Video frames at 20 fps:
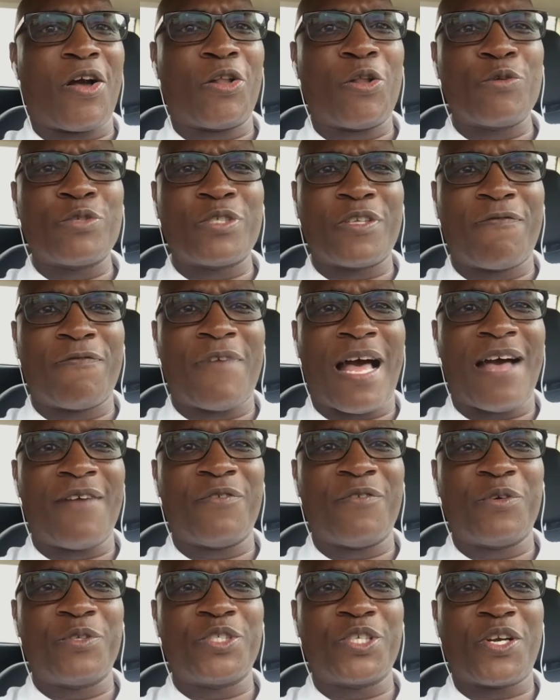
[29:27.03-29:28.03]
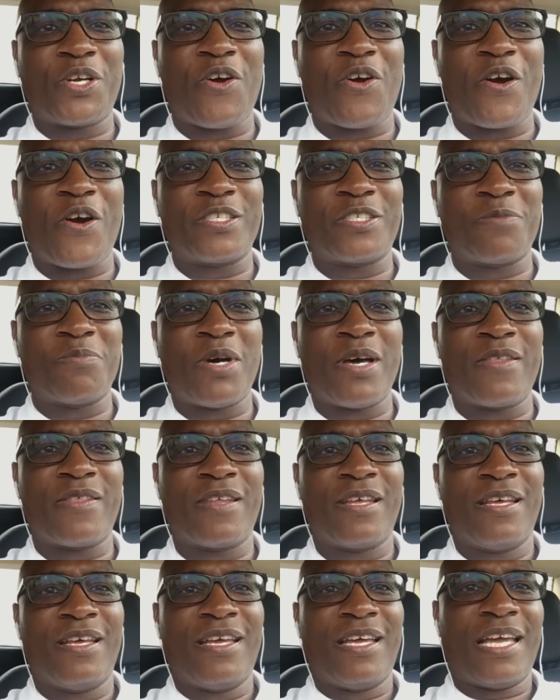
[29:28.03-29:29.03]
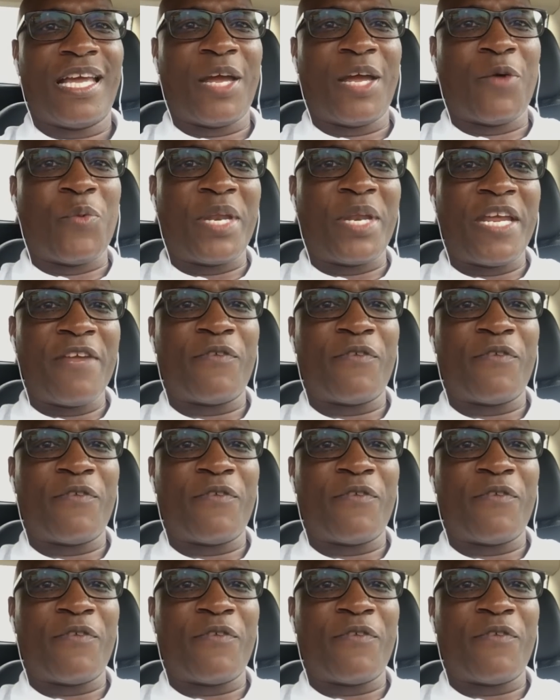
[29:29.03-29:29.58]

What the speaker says: close to 500 cars a month. And when he